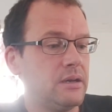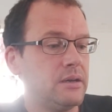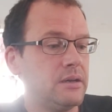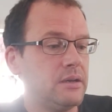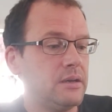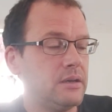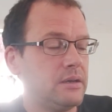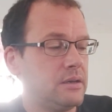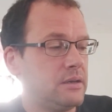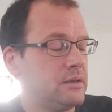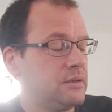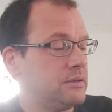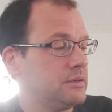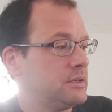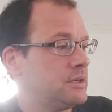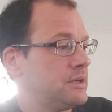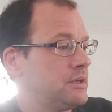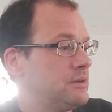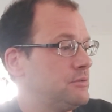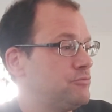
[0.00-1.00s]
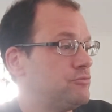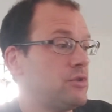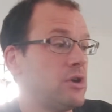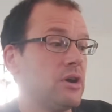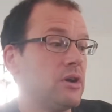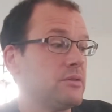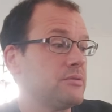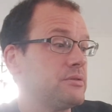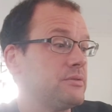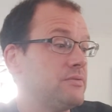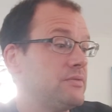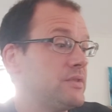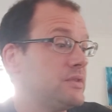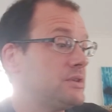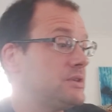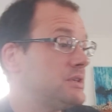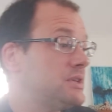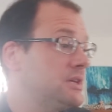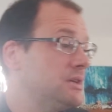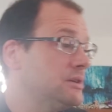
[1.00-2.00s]
Okay, rather than the
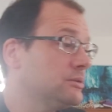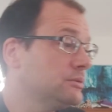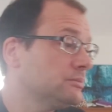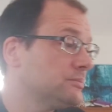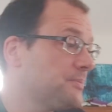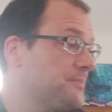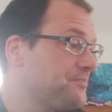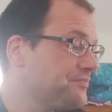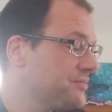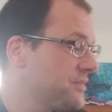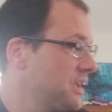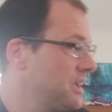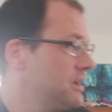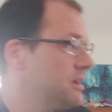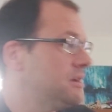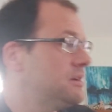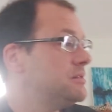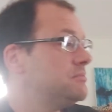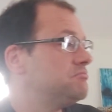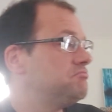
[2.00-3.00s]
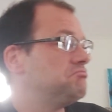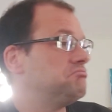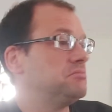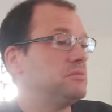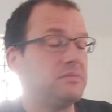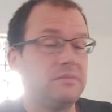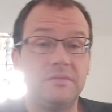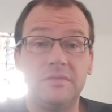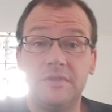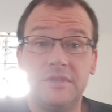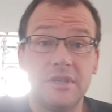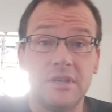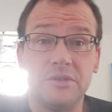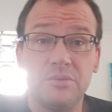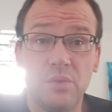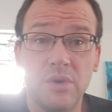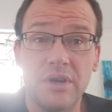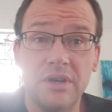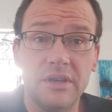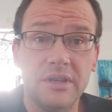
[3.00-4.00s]
steel. It does
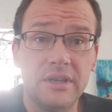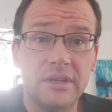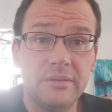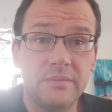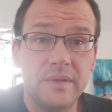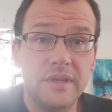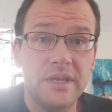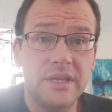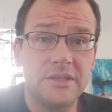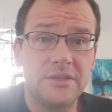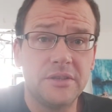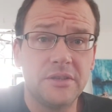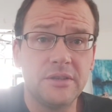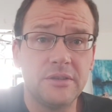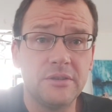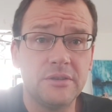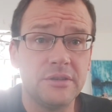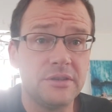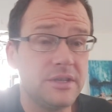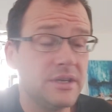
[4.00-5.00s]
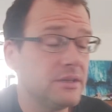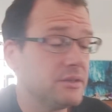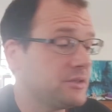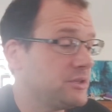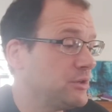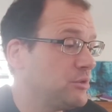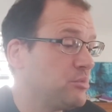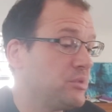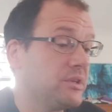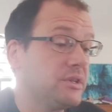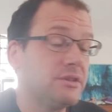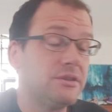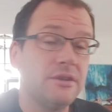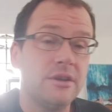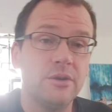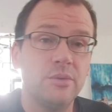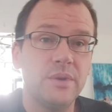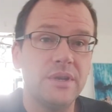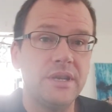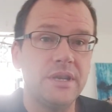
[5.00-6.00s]
work, it's a good conductor, but it's
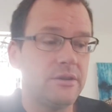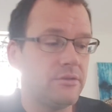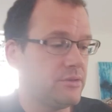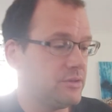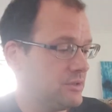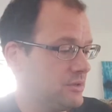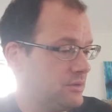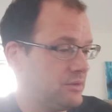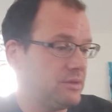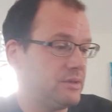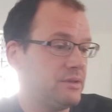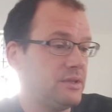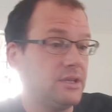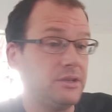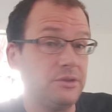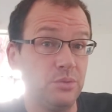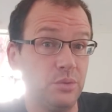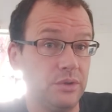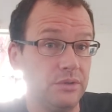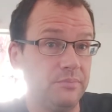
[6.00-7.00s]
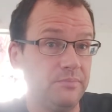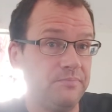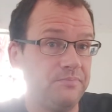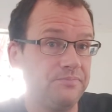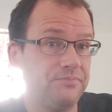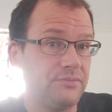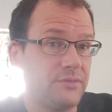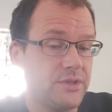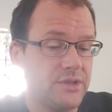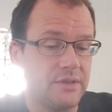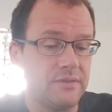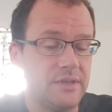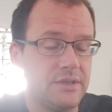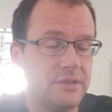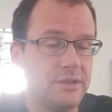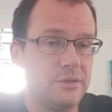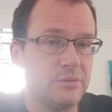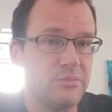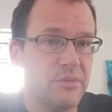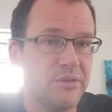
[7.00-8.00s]
nowhere near as good as this one. So this
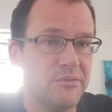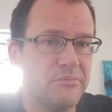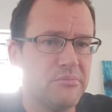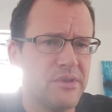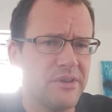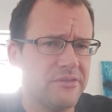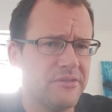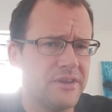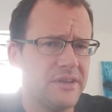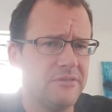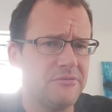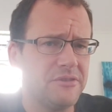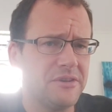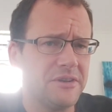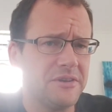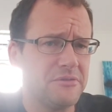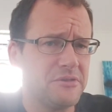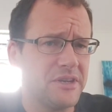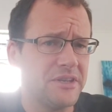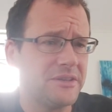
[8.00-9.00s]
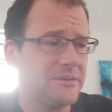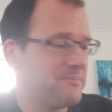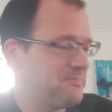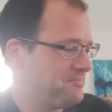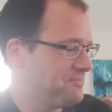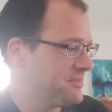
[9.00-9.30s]
is my favourite, I reckon.